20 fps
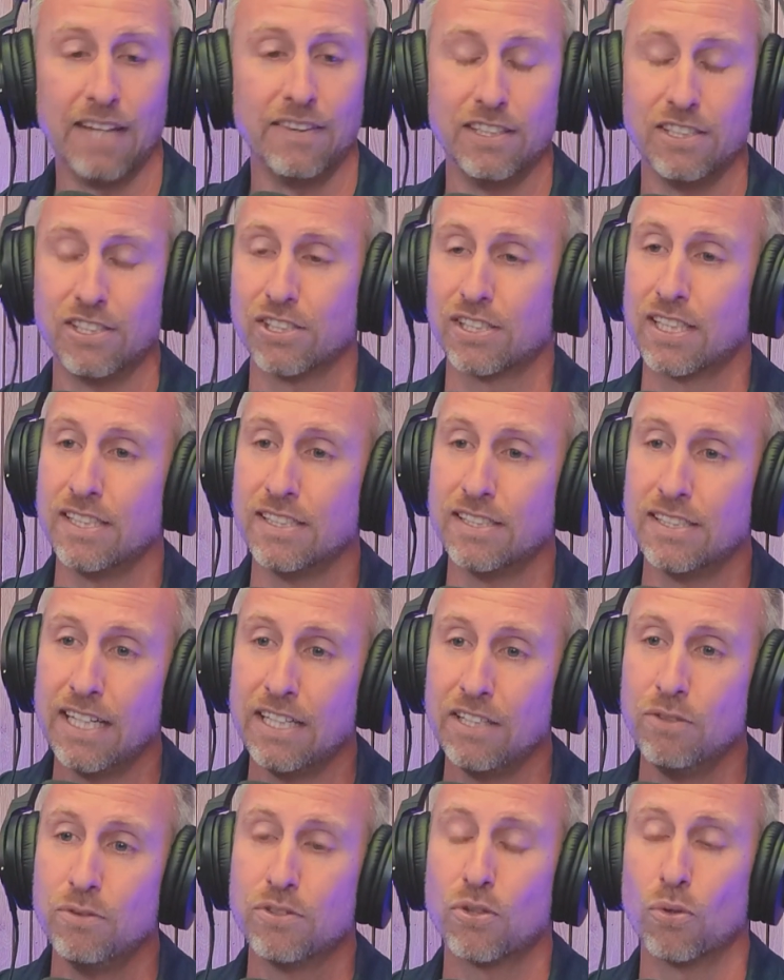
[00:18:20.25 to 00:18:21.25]
and then just
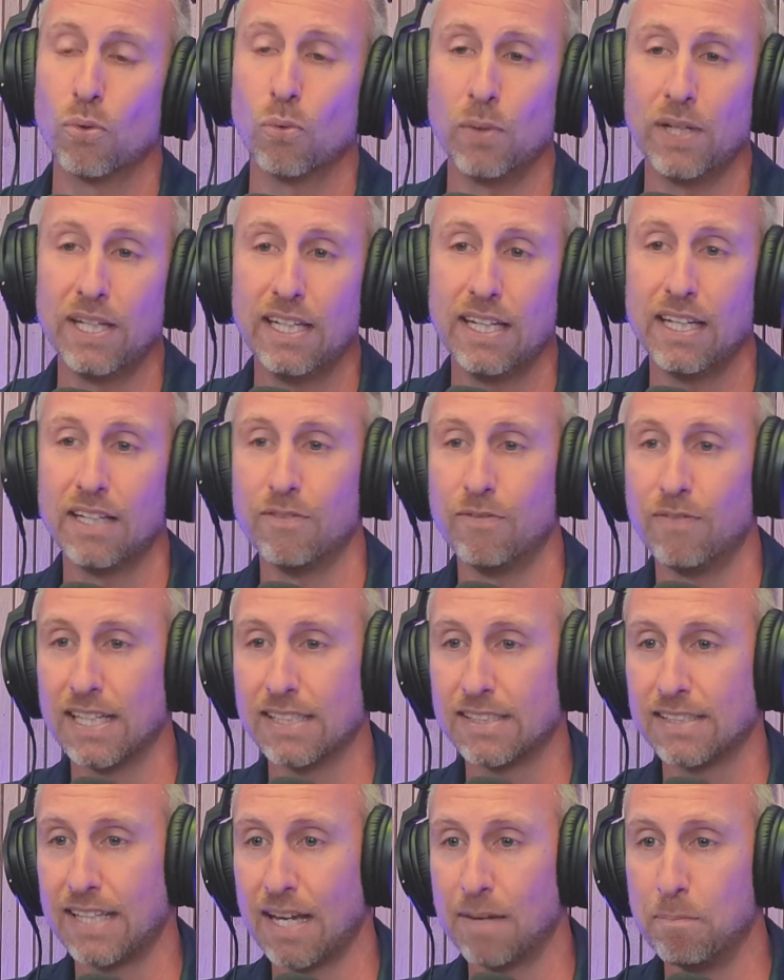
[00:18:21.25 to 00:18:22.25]
continued to
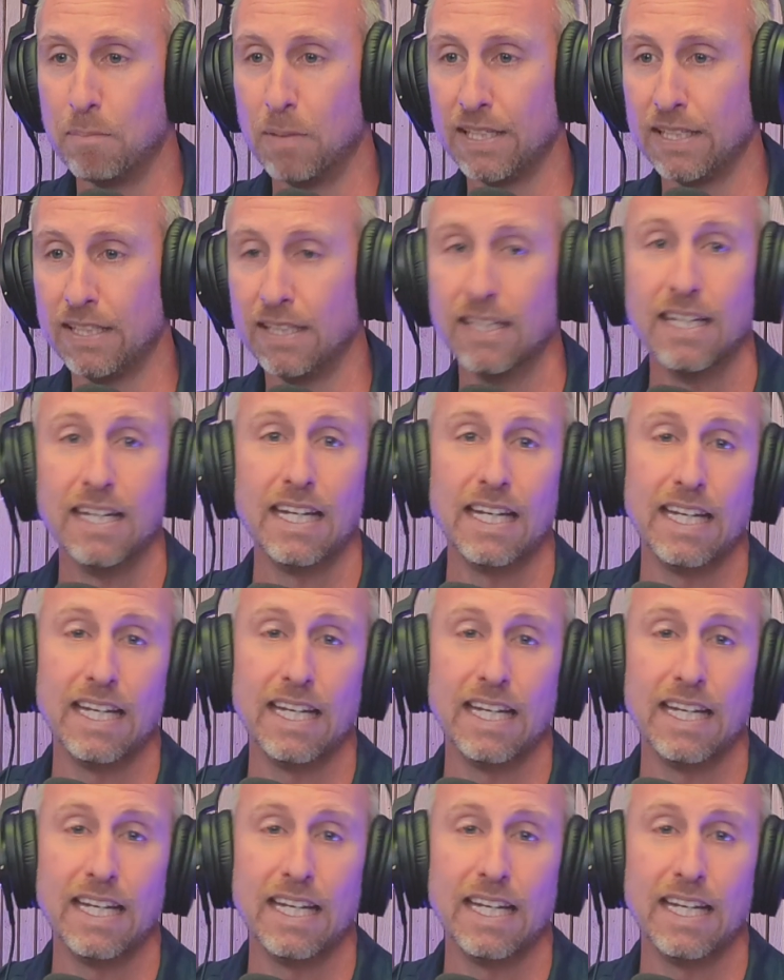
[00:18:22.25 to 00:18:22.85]
reinvest that money